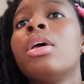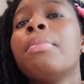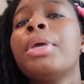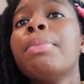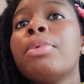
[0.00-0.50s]

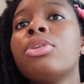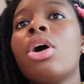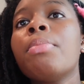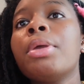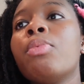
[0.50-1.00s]
people
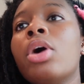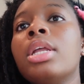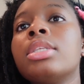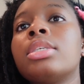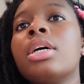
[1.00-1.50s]
don't be
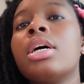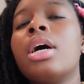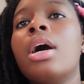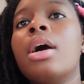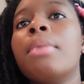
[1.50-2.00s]
wanting
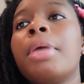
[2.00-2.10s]
to